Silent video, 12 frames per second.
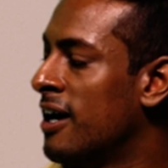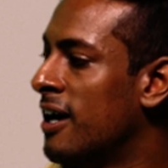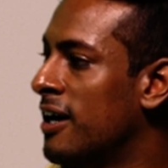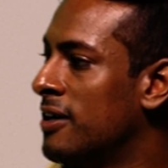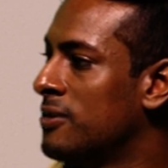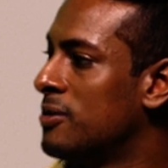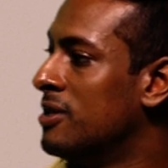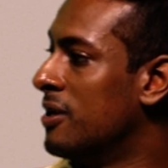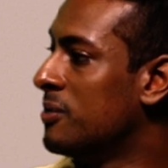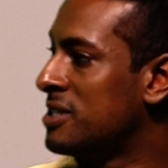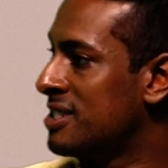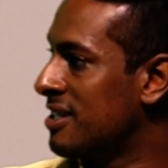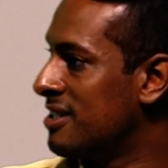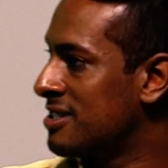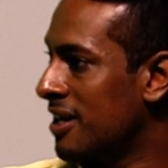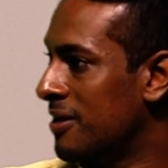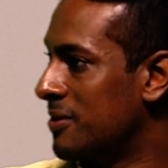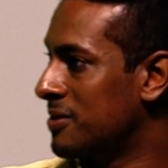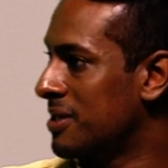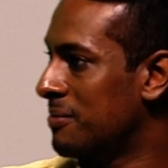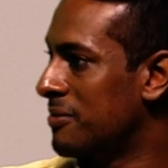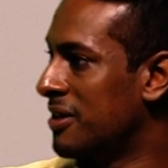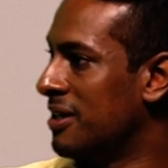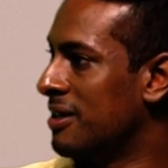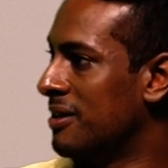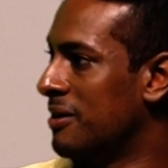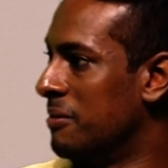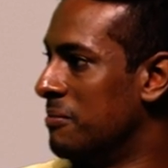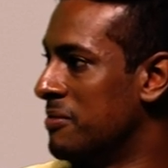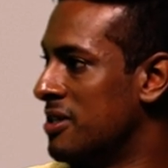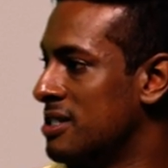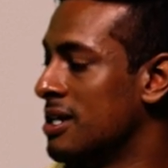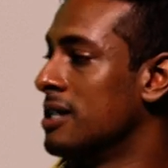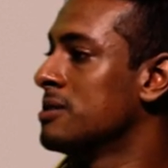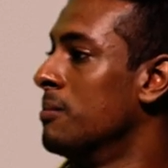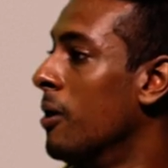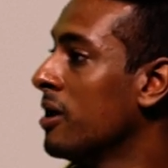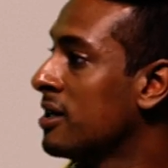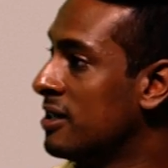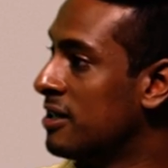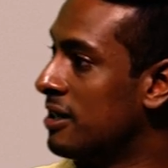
and today we see the silos up there. The Zuidsmarker